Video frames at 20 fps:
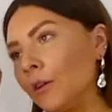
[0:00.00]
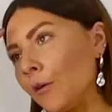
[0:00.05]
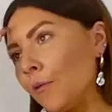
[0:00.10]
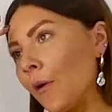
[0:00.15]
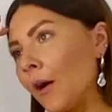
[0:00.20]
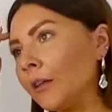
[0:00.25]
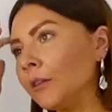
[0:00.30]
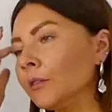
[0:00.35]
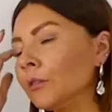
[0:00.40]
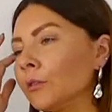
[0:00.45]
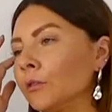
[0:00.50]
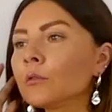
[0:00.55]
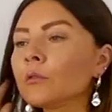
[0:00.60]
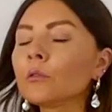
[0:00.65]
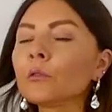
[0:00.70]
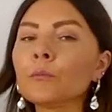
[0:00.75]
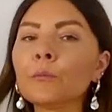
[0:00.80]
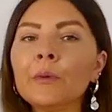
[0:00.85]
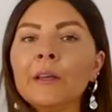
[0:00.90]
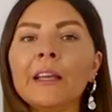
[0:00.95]
you want
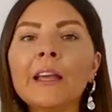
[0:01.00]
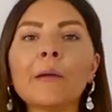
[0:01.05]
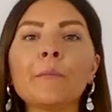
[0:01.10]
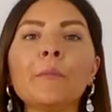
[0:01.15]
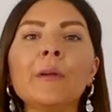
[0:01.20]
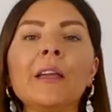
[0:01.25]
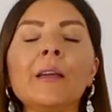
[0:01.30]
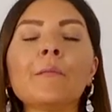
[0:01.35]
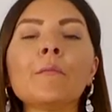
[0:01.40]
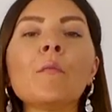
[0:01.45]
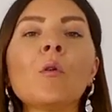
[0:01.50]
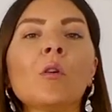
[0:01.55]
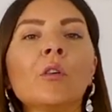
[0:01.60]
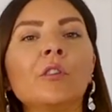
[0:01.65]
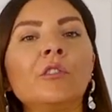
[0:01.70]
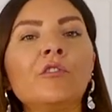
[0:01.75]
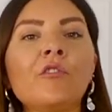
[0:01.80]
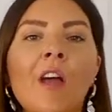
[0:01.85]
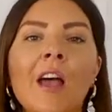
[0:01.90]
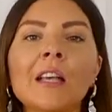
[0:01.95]
to be a bit
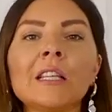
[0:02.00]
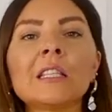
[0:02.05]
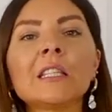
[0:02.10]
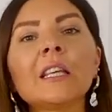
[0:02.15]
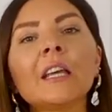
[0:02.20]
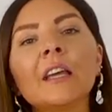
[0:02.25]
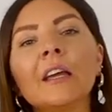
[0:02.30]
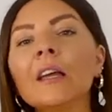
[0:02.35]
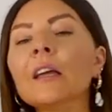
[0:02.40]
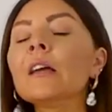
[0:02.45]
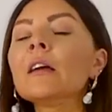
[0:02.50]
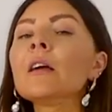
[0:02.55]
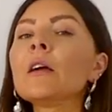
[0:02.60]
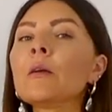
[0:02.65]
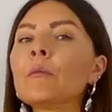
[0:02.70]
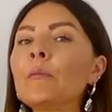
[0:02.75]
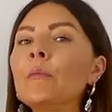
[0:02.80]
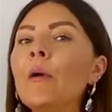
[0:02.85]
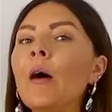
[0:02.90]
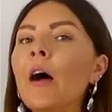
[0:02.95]
more dressy
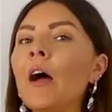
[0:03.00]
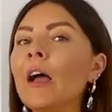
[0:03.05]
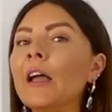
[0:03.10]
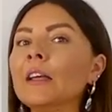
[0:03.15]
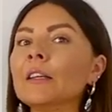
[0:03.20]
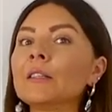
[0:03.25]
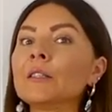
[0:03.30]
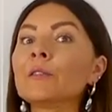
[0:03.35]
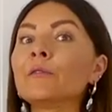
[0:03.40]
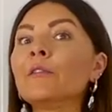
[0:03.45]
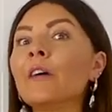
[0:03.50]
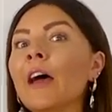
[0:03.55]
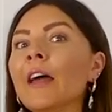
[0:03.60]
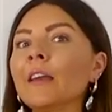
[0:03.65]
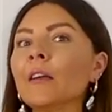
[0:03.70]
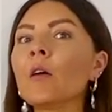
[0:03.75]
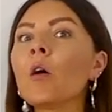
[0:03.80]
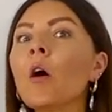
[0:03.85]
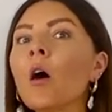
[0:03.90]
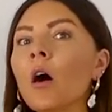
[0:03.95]
but it's
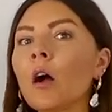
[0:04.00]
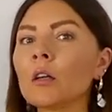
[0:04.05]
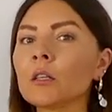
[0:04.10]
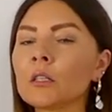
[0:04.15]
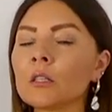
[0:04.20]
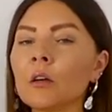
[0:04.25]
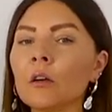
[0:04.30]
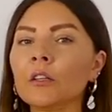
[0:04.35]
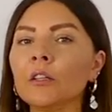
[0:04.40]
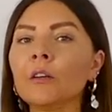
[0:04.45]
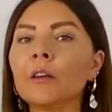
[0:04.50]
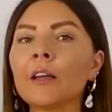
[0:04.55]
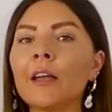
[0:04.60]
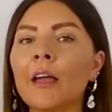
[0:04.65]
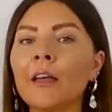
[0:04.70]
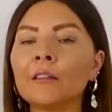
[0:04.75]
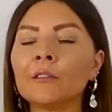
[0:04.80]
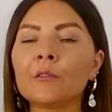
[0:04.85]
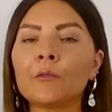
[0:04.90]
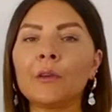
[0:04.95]
very hot so you
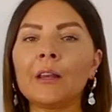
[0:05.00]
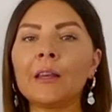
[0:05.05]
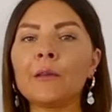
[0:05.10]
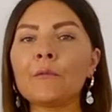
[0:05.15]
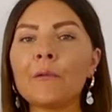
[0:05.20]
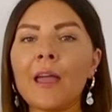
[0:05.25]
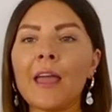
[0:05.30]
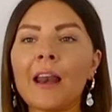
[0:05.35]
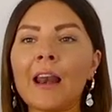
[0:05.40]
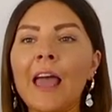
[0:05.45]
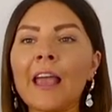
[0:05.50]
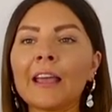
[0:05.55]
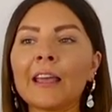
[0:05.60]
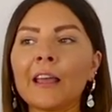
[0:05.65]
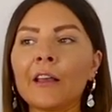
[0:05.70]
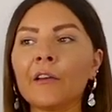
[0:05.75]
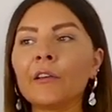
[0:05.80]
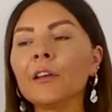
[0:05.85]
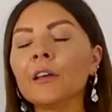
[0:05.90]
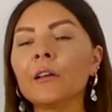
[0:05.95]
can't really wear like
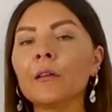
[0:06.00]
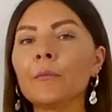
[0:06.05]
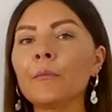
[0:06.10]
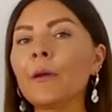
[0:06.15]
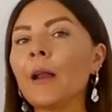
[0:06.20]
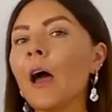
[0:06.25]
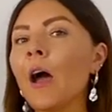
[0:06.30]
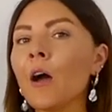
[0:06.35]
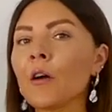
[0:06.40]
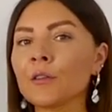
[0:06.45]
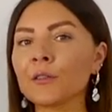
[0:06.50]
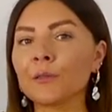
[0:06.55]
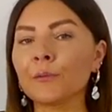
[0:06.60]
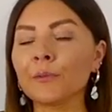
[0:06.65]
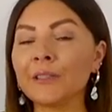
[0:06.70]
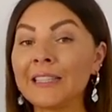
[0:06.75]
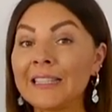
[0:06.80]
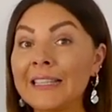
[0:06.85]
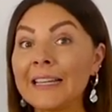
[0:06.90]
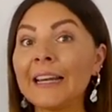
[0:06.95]
a real blouse
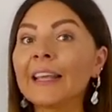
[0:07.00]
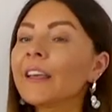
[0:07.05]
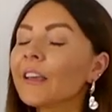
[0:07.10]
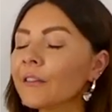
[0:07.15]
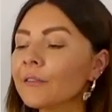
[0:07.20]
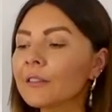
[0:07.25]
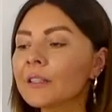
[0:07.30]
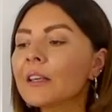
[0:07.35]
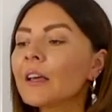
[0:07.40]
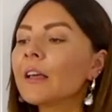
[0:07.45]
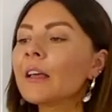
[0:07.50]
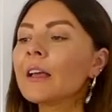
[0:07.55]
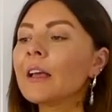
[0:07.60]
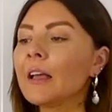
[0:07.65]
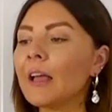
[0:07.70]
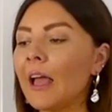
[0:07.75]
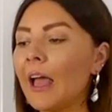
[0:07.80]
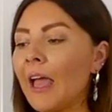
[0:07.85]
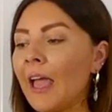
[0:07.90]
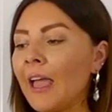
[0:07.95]
with sleeves
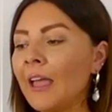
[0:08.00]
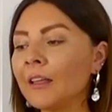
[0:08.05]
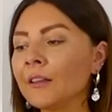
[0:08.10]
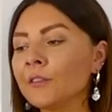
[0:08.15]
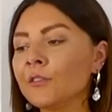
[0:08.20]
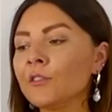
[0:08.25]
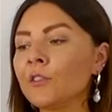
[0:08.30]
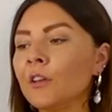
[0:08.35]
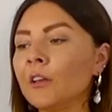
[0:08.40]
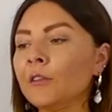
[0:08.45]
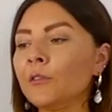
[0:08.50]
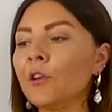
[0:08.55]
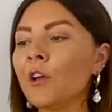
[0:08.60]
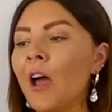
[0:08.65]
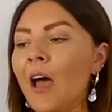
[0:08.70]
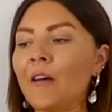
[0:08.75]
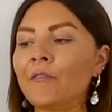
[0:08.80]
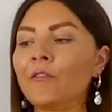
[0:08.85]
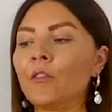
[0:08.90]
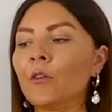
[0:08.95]
and you
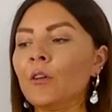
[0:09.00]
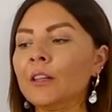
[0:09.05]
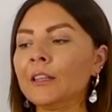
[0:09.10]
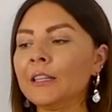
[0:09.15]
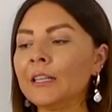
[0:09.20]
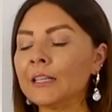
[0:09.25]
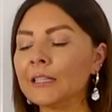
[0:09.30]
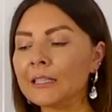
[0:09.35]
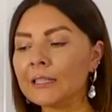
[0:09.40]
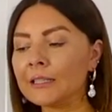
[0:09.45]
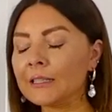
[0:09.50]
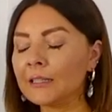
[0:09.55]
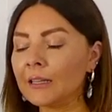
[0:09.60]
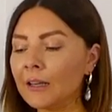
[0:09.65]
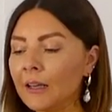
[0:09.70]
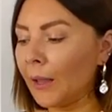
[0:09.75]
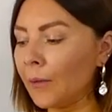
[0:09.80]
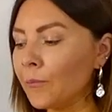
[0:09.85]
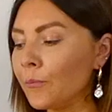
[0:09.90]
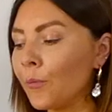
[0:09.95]
have all this
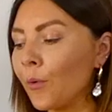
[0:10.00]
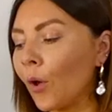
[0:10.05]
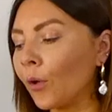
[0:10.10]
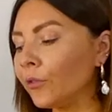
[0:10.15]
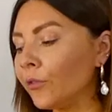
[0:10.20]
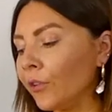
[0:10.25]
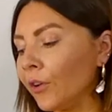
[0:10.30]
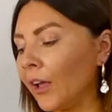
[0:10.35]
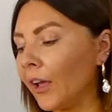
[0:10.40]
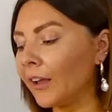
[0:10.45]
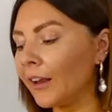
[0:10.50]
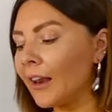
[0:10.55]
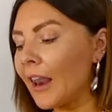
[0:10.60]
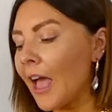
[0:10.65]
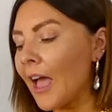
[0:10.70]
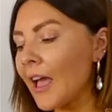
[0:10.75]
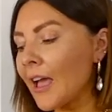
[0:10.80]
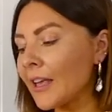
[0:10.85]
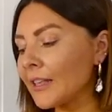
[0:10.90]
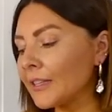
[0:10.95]
embroidery
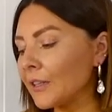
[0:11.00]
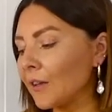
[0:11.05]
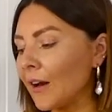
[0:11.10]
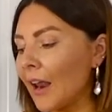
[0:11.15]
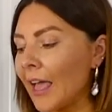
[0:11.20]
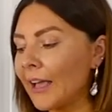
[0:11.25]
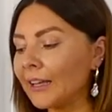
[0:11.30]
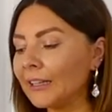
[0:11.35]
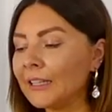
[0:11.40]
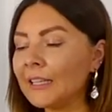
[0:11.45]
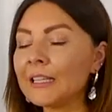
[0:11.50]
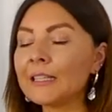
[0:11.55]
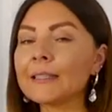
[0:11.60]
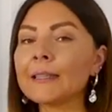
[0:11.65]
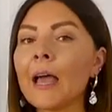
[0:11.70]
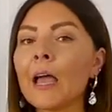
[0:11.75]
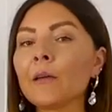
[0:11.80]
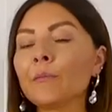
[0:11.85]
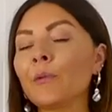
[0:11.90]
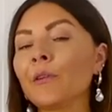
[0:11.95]
anglaise or like this
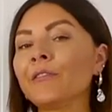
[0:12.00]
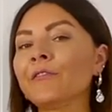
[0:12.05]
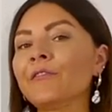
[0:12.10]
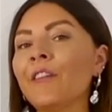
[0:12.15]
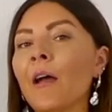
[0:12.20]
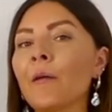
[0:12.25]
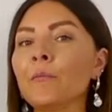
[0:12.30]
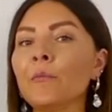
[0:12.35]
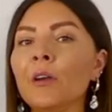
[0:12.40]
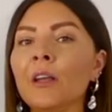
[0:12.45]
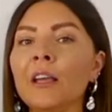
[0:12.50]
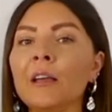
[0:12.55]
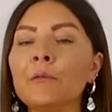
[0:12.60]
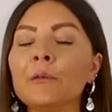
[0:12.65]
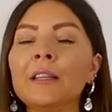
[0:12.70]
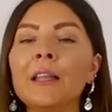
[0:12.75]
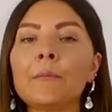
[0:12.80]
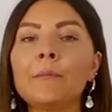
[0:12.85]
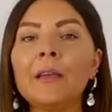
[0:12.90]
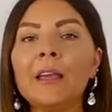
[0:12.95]
type of fabric
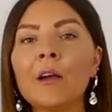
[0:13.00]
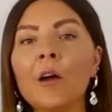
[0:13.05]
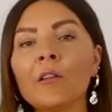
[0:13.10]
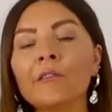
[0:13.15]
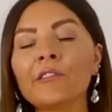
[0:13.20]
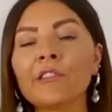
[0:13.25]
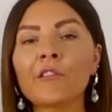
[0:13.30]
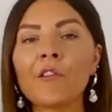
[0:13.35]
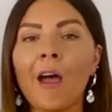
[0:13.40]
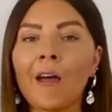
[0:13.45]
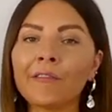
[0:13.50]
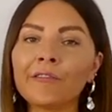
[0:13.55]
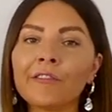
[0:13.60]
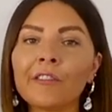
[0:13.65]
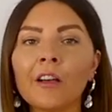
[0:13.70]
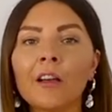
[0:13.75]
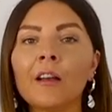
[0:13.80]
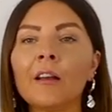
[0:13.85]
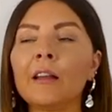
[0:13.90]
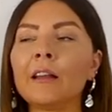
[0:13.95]
with a bit of a
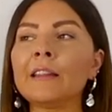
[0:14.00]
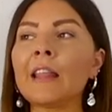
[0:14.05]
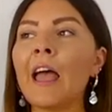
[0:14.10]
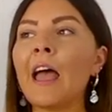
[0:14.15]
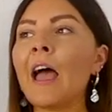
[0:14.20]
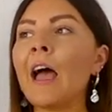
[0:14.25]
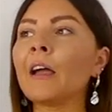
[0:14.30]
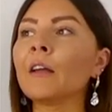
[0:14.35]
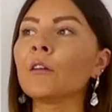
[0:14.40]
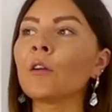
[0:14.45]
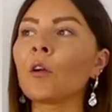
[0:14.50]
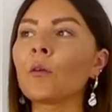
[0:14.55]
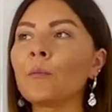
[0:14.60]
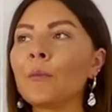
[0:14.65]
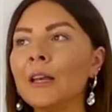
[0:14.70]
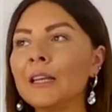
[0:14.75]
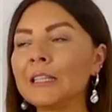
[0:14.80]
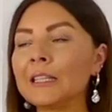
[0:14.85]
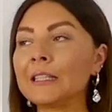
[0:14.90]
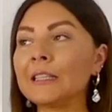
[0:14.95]
ruffle that I
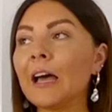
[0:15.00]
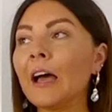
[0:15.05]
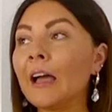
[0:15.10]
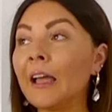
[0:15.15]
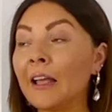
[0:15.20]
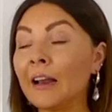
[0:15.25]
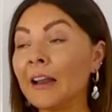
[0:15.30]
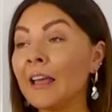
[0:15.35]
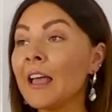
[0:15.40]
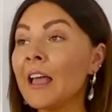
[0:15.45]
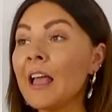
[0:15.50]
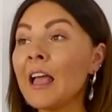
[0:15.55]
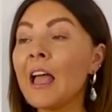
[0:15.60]
normally style